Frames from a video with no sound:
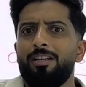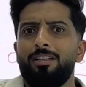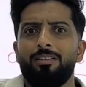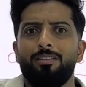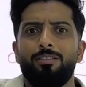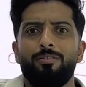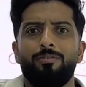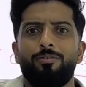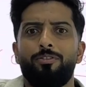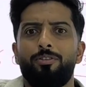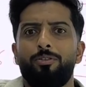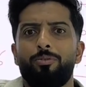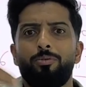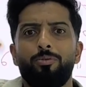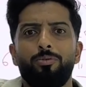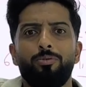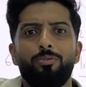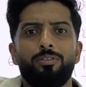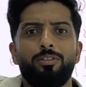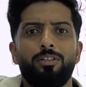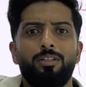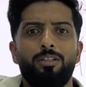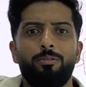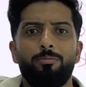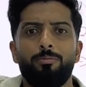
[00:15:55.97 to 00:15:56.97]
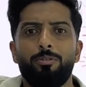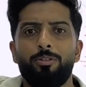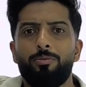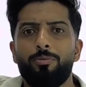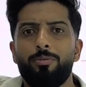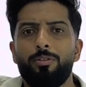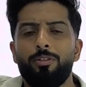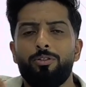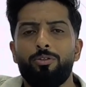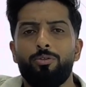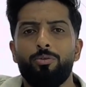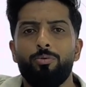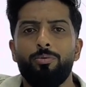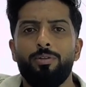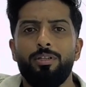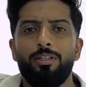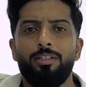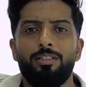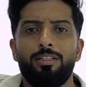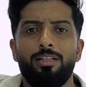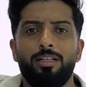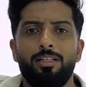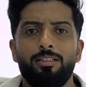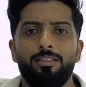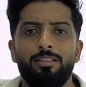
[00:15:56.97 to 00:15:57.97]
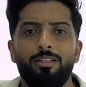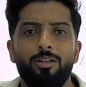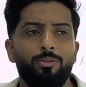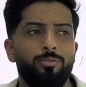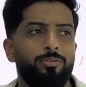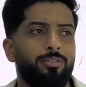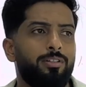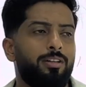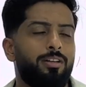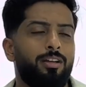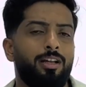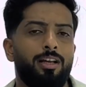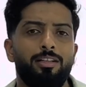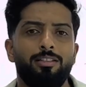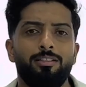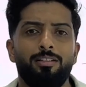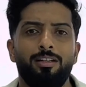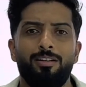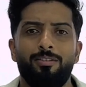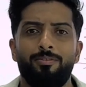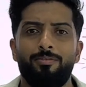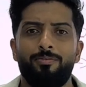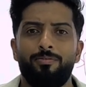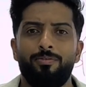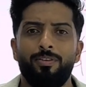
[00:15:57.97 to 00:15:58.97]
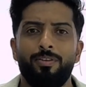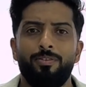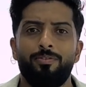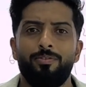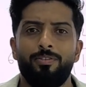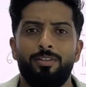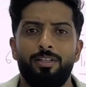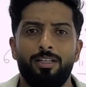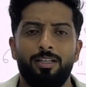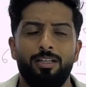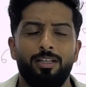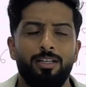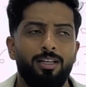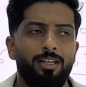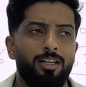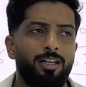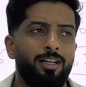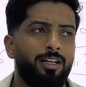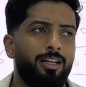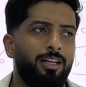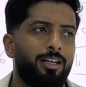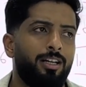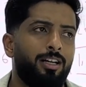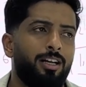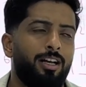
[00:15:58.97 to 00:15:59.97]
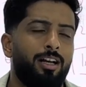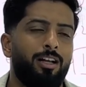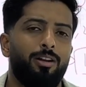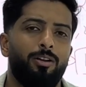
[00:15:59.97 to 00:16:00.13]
the views are between 2 and 10,000 and likes are like 50. I